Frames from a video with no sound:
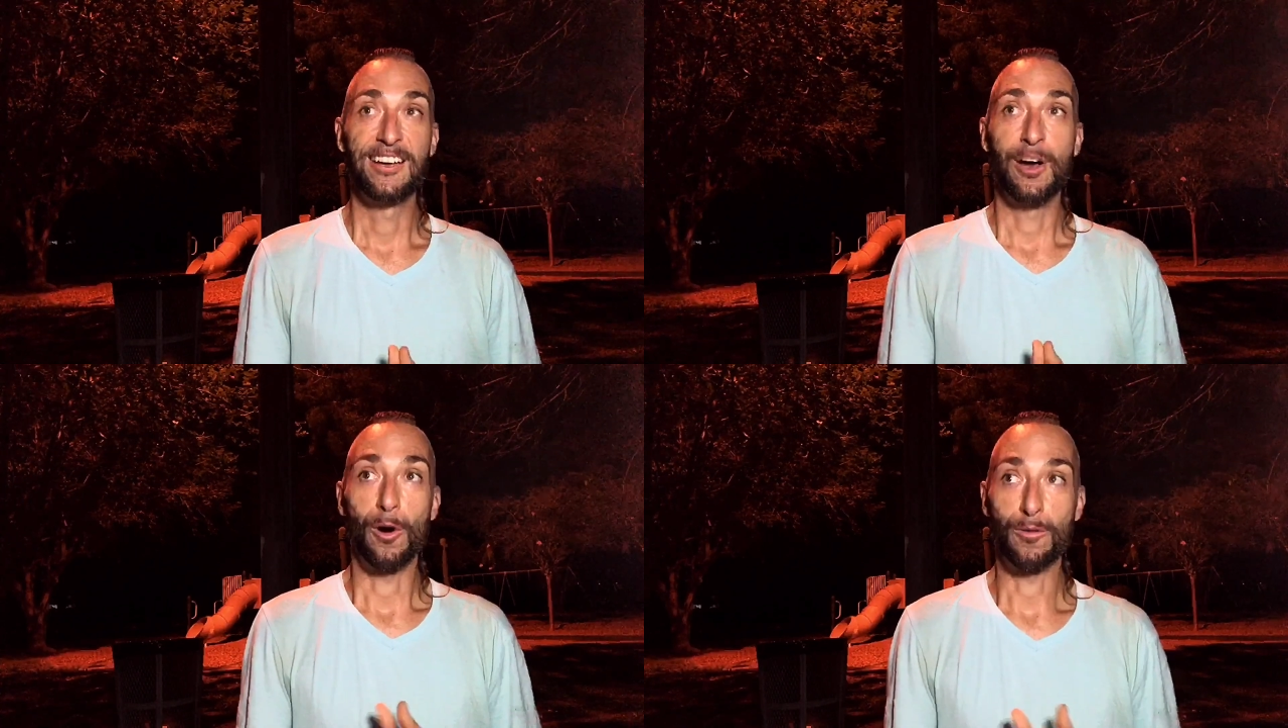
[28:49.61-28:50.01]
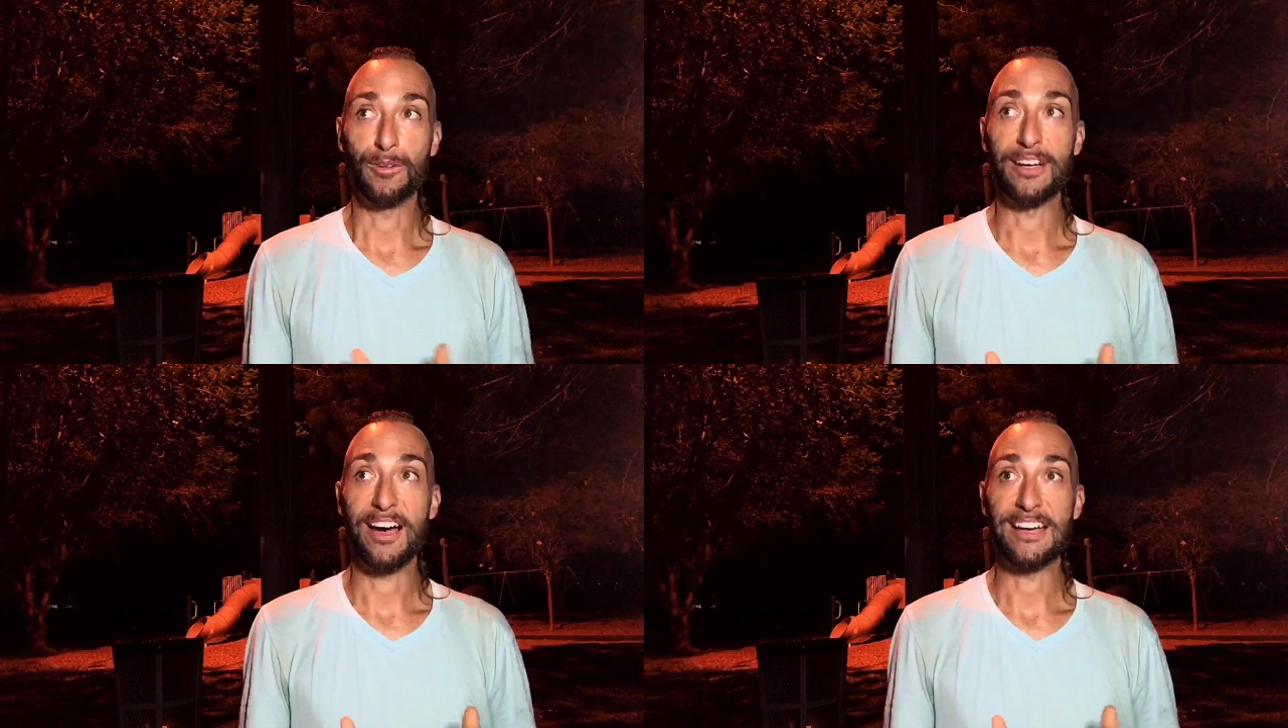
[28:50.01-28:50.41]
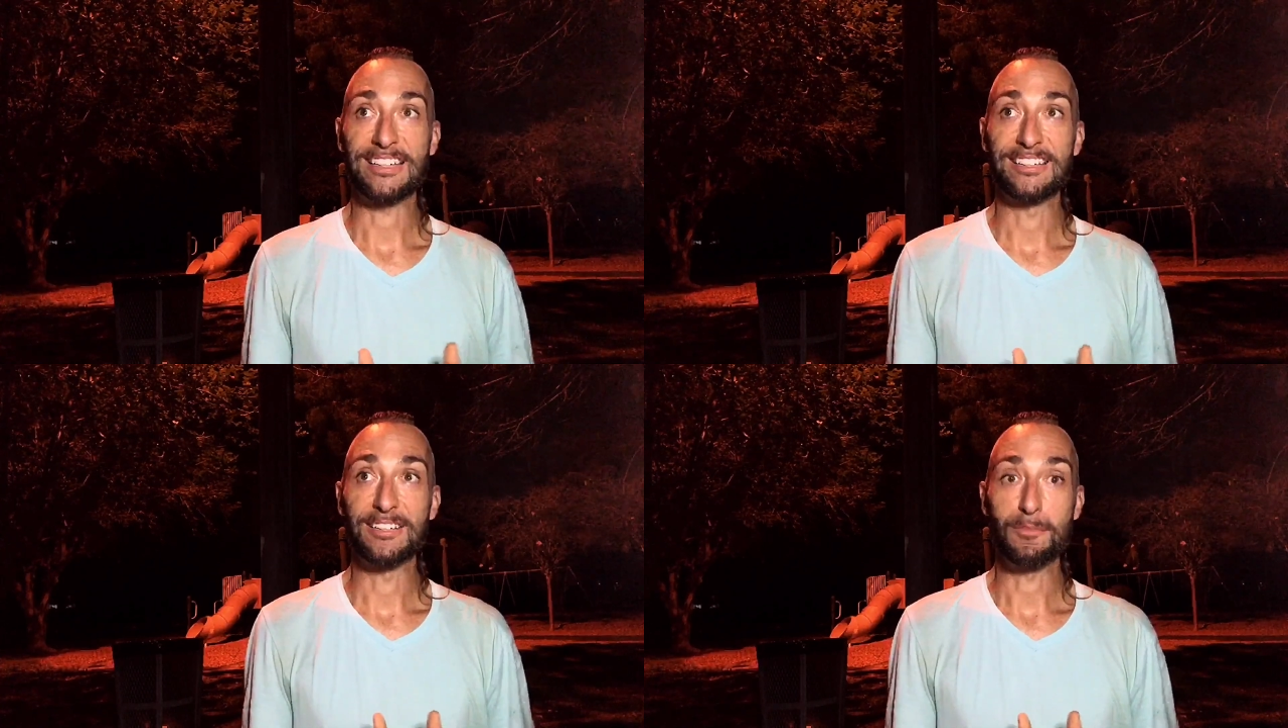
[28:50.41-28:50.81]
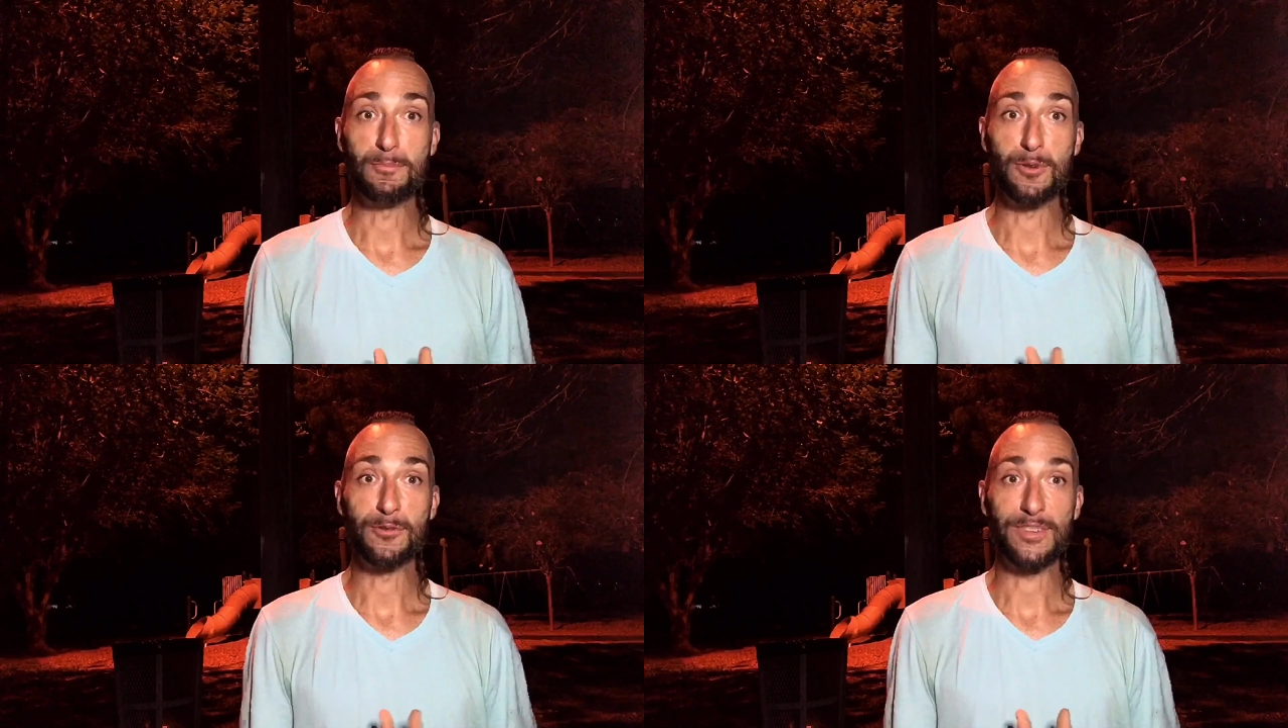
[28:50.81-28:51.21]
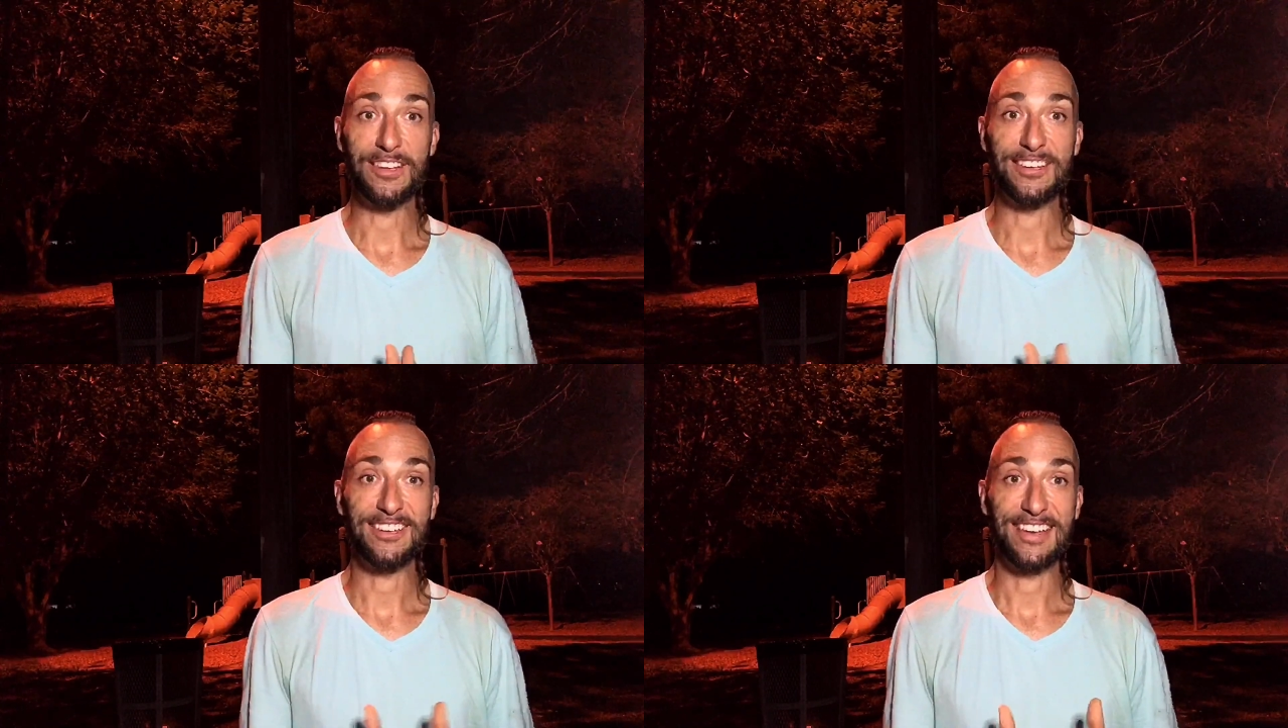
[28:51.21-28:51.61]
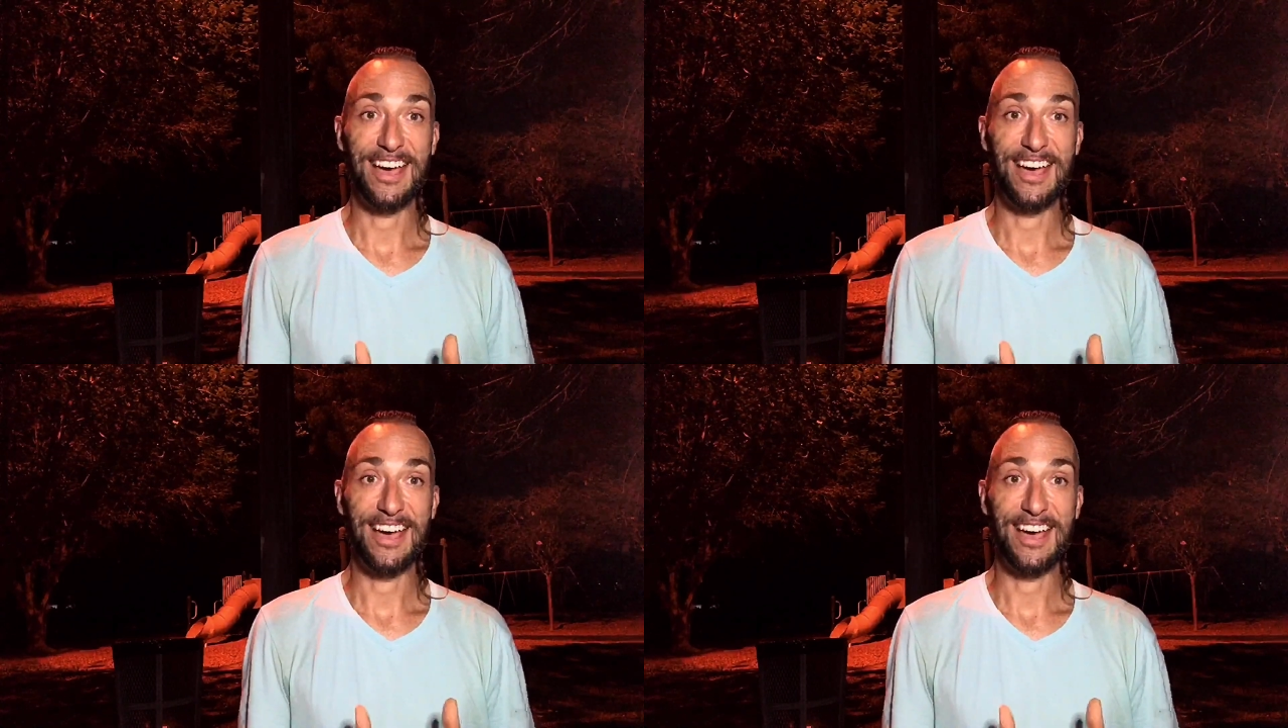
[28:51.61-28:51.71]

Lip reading: Hopefully I can move in